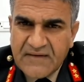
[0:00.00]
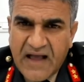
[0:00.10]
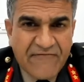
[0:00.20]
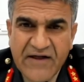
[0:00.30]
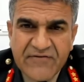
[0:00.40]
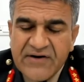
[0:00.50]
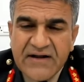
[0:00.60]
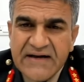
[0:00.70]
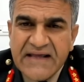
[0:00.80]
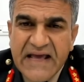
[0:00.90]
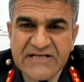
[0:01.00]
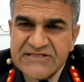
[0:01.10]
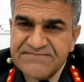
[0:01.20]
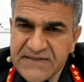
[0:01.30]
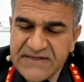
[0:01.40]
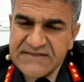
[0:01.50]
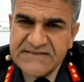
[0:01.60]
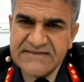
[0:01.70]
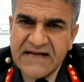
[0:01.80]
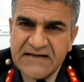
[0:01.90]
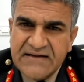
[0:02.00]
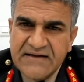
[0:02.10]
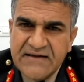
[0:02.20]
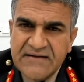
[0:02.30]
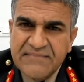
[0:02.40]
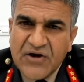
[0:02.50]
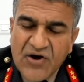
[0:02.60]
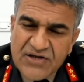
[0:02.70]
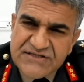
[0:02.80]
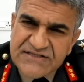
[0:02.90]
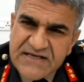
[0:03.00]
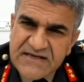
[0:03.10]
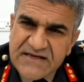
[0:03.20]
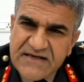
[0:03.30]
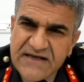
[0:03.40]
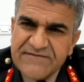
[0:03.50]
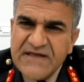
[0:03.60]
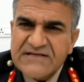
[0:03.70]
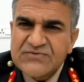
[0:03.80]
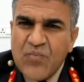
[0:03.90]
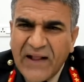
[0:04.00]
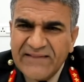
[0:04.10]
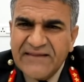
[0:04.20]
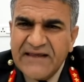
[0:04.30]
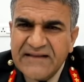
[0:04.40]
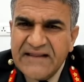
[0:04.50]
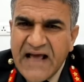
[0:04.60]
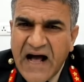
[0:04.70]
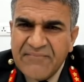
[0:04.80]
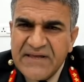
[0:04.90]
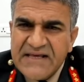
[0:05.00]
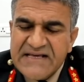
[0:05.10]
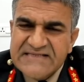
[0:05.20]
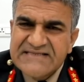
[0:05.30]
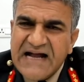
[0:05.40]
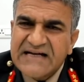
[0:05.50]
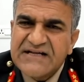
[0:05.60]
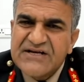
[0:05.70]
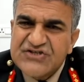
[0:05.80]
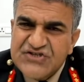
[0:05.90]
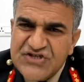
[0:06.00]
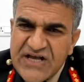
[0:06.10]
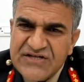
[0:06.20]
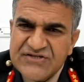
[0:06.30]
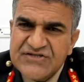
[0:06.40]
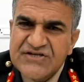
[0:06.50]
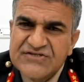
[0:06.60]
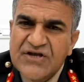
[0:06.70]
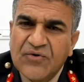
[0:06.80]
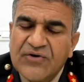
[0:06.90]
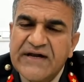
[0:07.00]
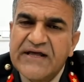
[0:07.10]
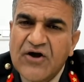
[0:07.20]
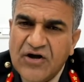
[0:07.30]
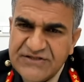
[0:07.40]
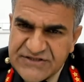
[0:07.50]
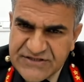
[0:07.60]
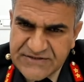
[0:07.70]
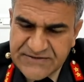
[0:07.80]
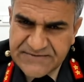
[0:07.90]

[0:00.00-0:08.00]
I've never really experienced that. Because if there's one thing in the army, is that change is the only constant.